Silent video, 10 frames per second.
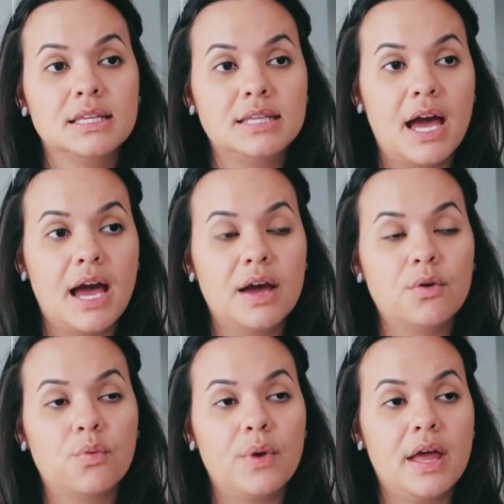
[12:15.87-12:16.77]

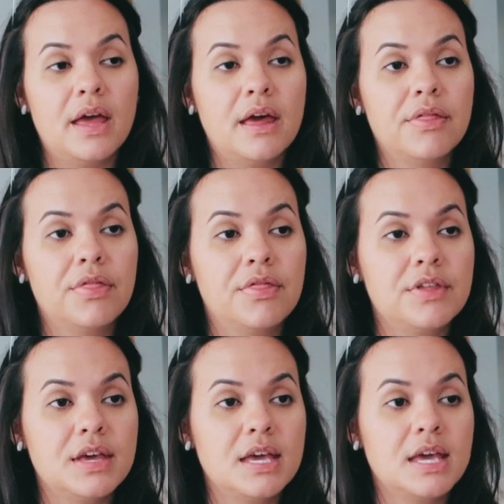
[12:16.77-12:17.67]
yet with
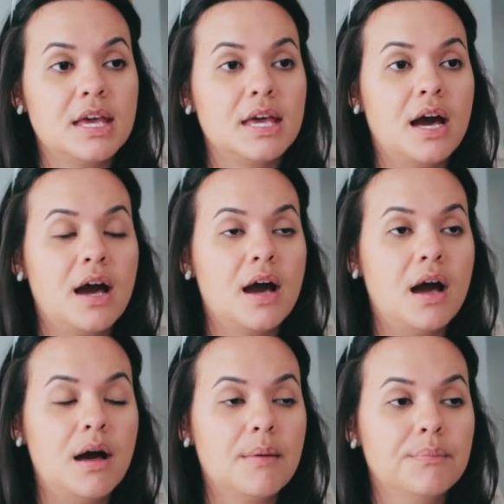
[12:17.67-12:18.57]
the
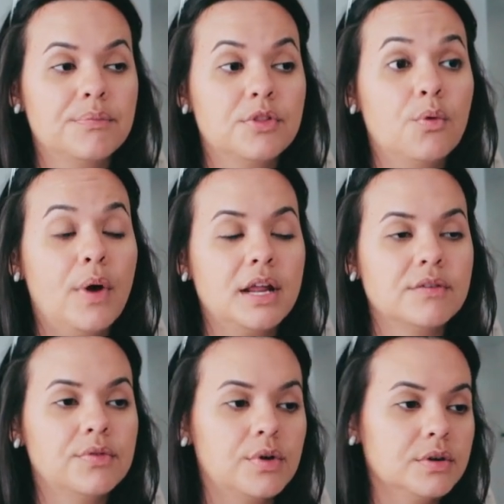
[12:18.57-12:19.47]
um, the
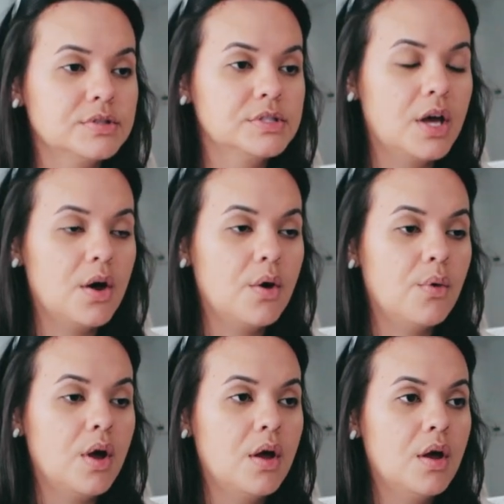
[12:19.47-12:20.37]
wedding floral.
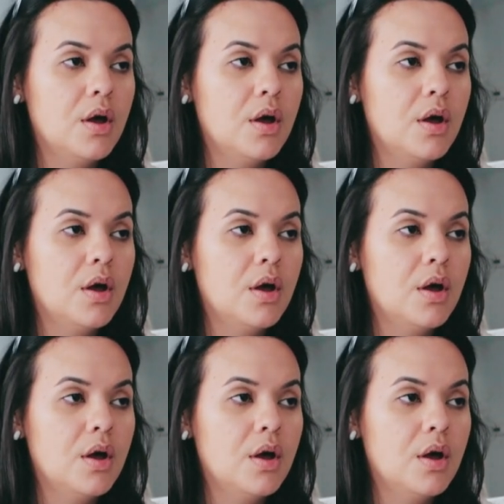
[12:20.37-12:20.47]
So